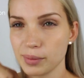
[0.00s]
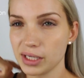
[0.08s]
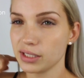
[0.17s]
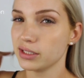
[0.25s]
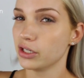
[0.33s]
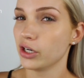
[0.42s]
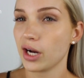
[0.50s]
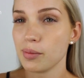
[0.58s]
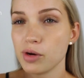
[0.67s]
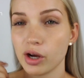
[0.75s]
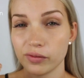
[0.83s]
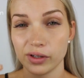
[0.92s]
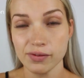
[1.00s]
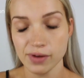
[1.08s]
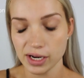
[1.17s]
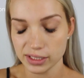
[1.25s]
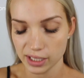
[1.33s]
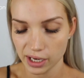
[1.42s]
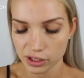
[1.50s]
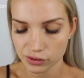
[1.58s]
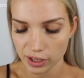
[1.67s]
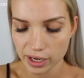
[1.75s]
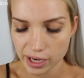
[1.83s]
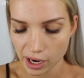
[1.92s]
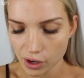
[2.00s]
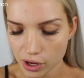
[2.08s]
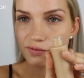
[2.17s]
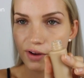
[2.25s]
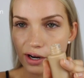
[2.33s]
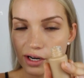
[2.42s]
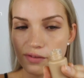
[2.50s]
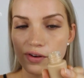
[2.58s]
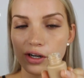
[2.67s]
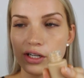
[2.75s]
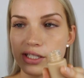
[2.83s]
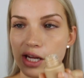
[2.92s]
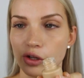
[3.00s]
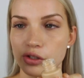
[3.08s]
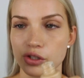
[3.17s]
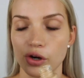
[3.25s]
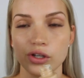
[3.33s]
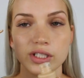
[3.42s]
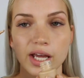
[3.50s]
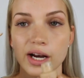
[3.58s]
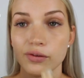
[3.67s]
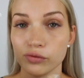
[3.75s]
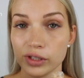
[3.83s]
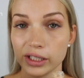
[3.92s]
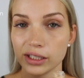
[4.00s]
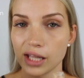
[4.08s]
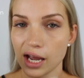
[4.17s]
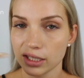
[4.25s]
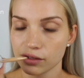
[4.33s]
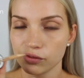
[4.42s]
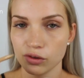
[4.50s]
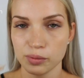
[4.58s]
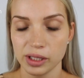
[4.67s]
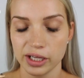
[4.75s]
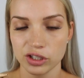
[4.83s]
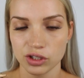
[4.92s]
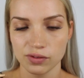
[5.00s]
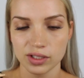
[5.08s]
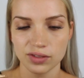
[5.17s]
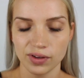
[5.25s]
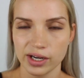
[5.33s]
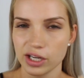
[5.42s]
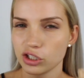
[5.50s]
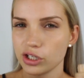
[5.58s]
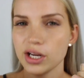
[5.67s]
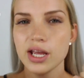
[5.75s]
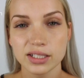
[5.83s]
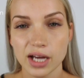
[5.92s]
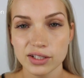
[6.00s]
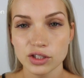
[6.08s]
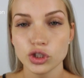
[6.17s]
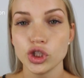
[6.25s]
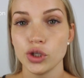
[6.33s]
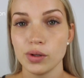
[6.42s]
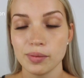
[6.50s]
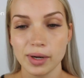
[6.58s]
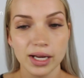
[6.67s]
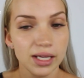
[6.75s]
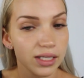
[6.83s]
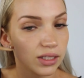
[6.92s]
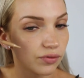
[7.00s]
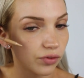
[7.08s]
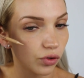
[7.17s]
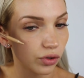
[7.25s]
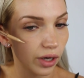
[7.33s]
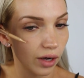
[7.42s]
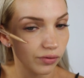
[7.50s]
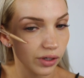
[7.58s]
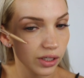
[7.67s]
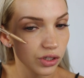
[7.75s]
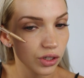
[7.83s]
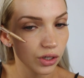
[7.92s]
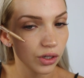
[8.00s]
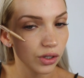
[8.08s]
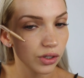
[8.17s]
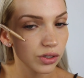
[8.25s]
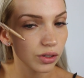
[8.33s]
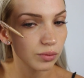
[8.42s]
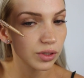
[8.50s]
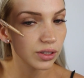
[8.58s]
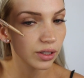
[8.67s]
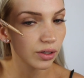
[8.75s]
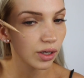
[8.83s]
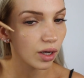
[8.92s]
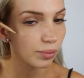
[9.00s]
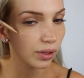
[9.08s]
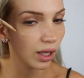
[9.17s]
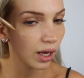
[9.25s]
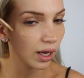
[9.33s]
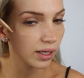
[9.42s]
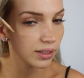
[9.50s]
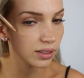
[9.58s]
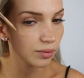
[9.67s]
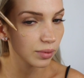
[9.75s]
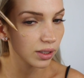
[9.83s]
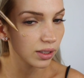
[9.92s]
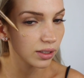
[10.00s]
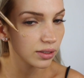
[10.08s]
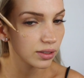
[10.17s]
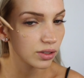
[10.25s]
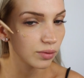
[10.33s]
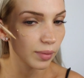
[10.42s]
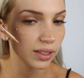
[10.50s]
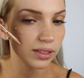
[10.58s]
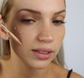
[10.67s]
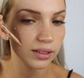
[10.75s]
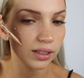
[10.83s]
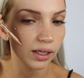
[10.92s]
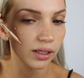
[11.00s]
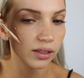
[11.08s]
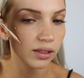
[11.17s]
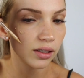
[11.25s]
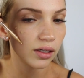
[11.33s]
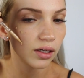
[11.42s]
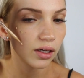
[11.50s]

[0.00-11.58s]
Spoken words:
for me considering I'm not very fake tanned right now. Very, very yellow toned, and I really like the formulation of this foundation. It's nice and dewy, but it is full coverage. So I'm just going to apply some of this to my skin.